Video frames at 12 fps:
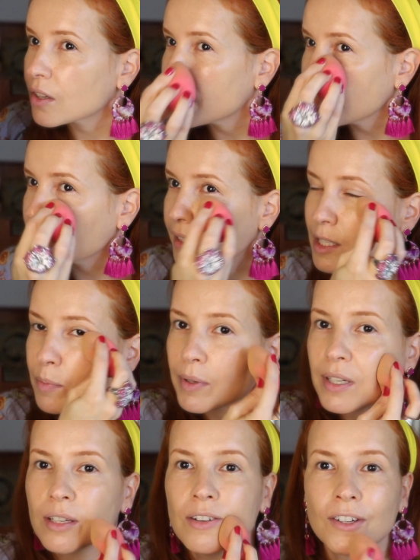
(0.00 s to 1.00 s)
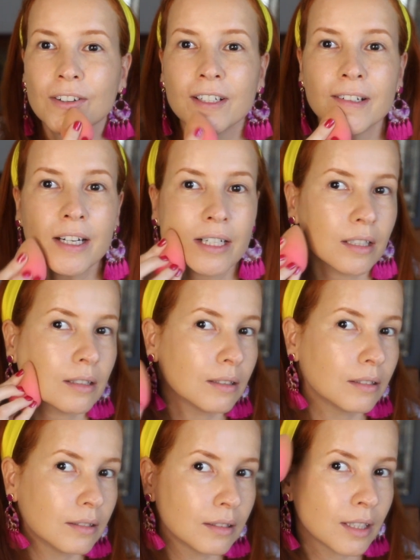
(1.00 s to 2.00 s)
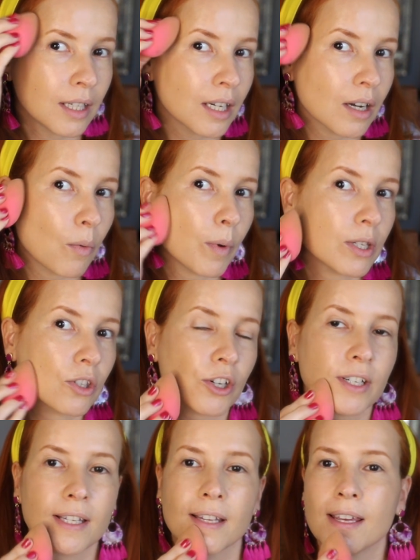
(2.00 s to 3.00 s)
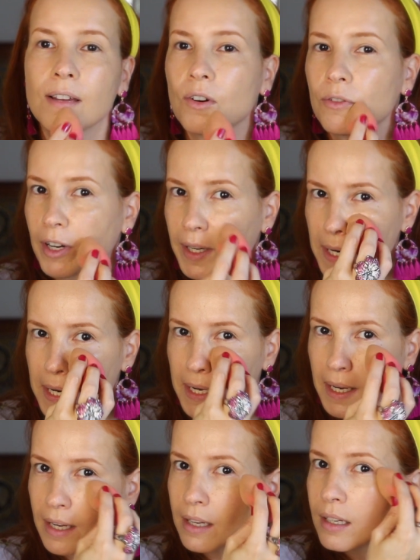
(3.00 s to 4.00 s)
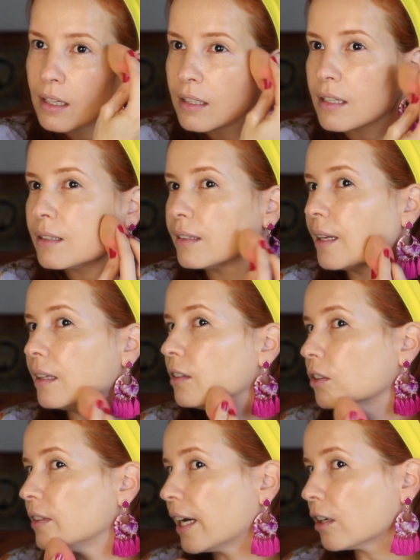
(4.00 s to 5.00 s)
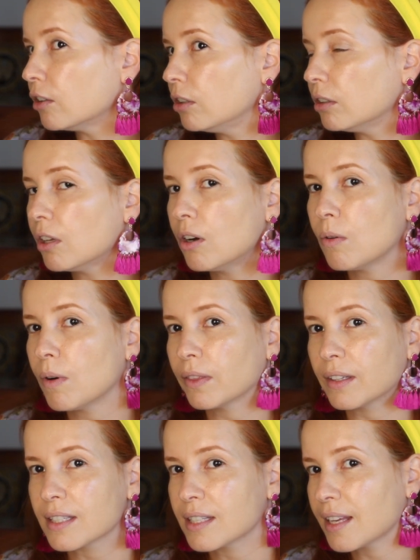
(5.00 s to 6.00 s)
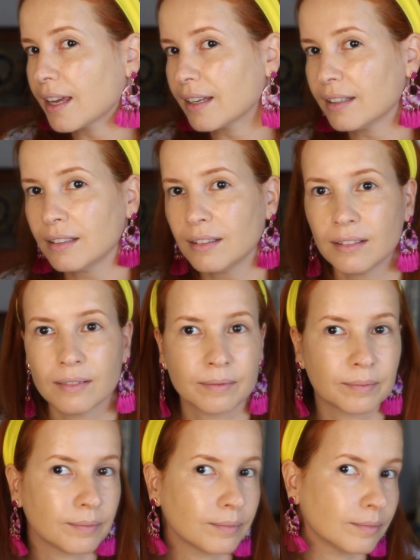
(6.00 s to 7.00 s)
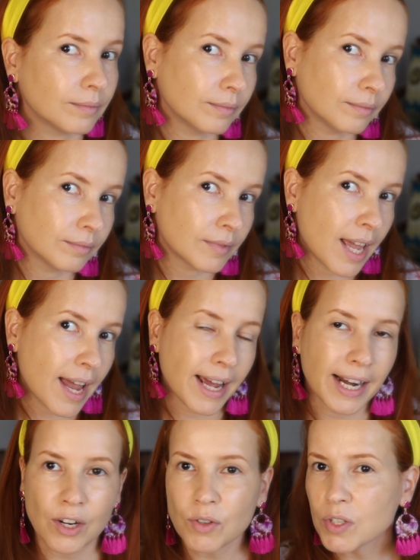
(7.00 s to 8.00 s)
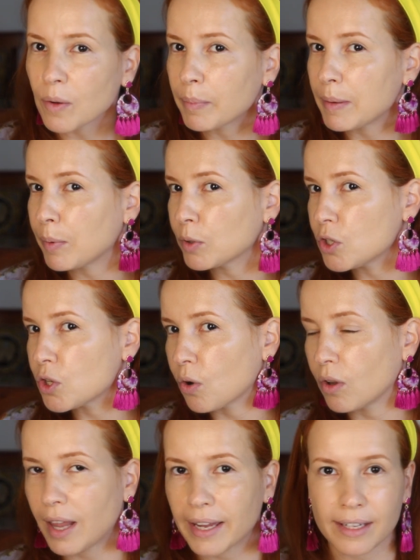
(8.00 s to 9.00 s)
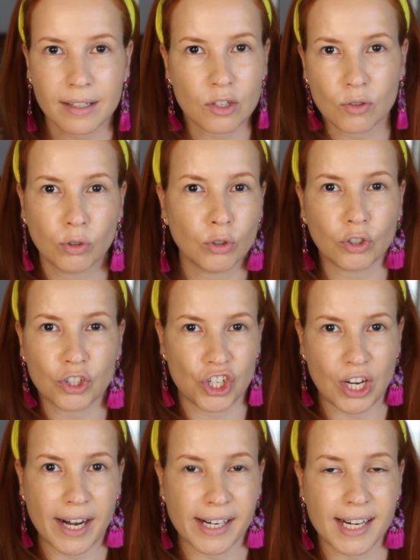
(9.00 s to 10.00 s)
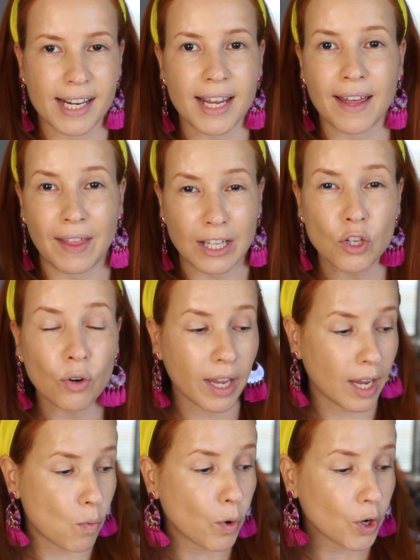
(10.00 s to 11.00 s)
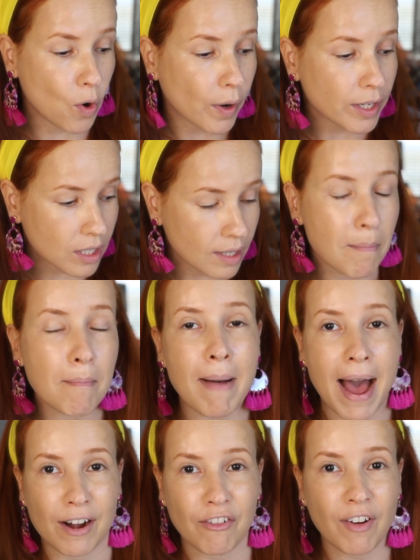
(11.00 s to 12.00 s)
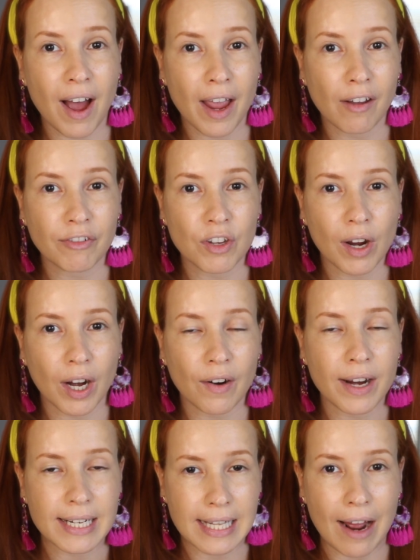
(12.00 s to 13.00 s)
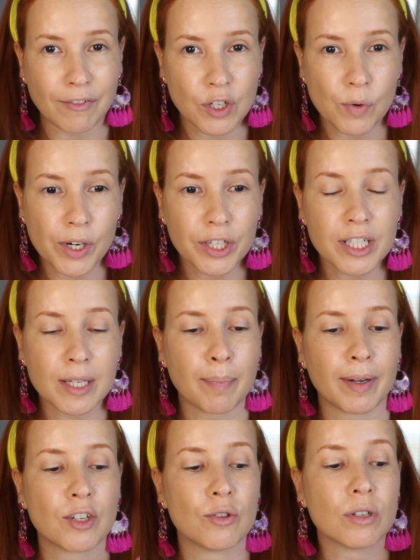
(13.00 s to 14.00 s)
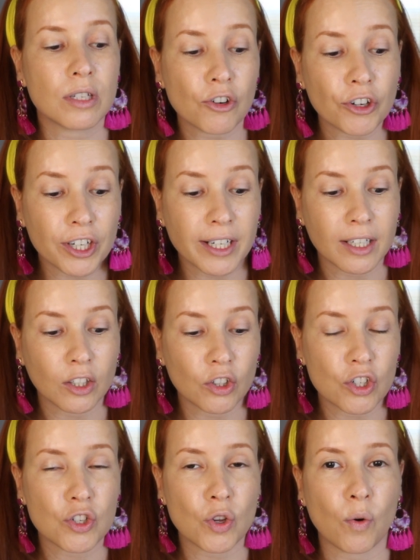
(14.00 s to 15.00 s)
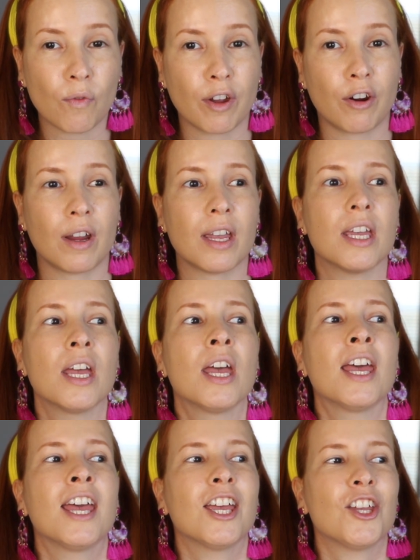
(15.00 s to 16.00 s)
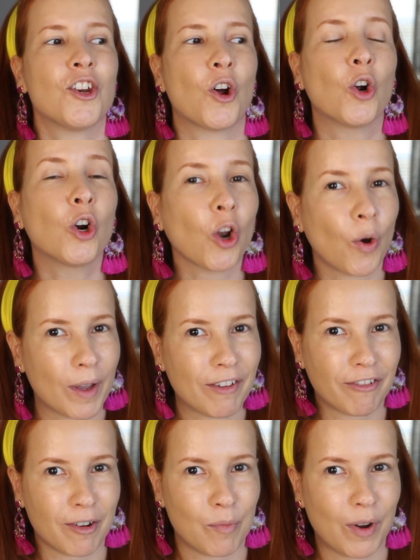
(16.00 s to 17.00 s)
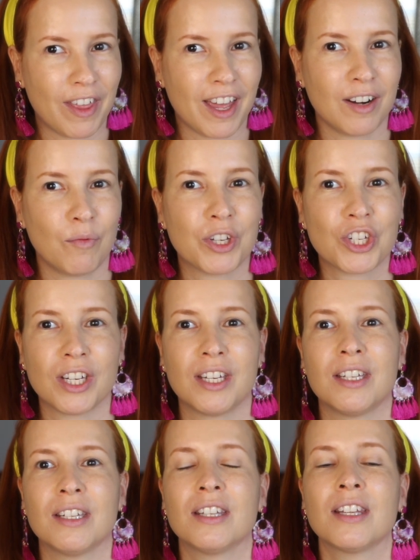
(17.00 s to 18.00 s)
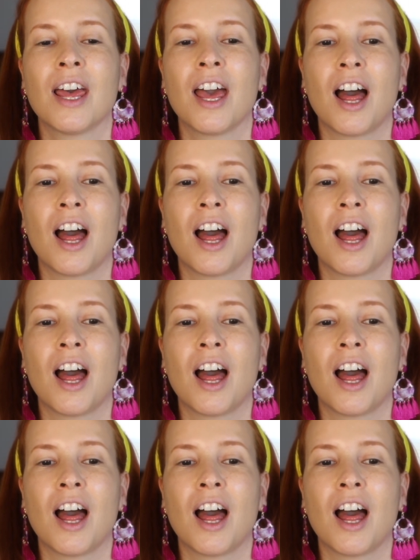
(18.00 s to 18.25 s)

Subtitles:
I think that's pretty good. We start seeing already that glow on the skin. And I know some people don't like to look shiny, and that's okay. We're going to mattify a few areas afterwards, but you still are gonna look so very, you know, glowy from within, which is